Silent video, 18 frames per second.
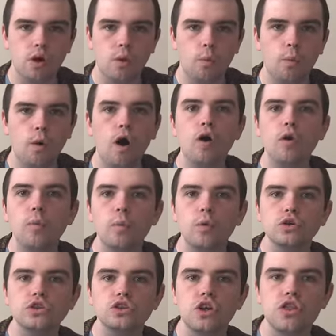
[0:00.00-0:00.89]
What
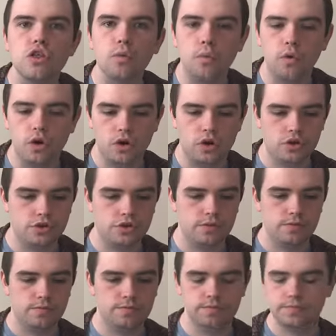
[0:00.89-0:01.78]
was the word?
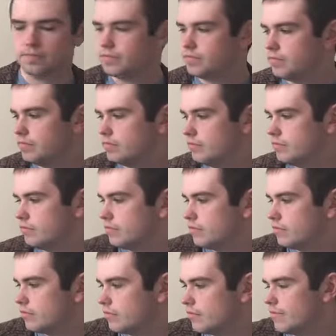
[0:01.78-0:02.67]

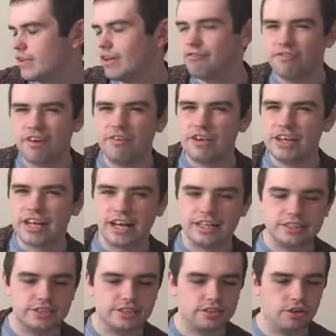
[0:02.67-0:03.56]
Very
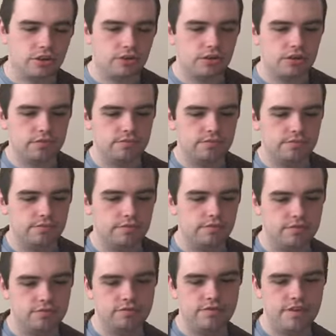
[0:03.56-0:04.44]
catchy song.
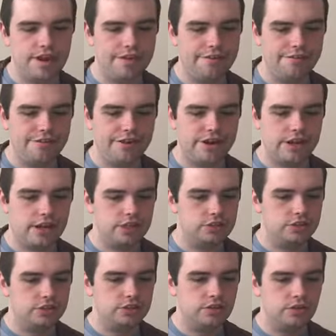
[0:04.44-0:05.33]
Very, very
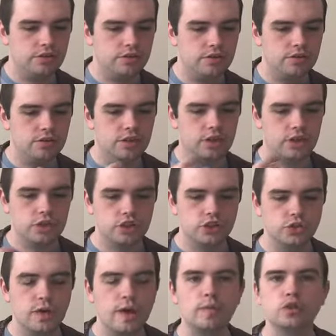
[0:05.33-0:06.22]
catchy song.
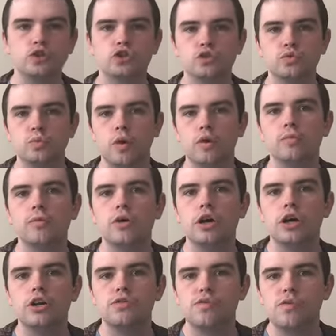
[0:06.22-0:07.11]
So it was just one
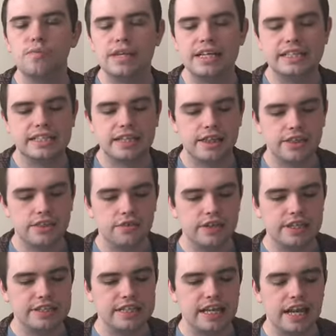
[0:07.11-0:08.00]
word repeated
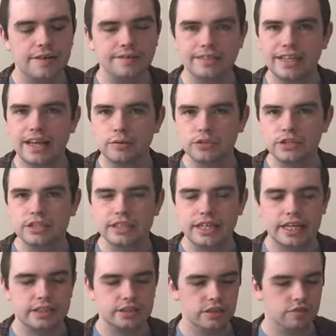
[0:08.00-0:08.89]
3 times, and that was the
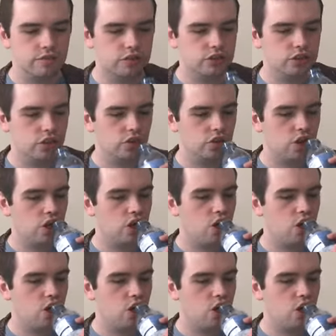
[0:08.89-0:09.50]
title of the song.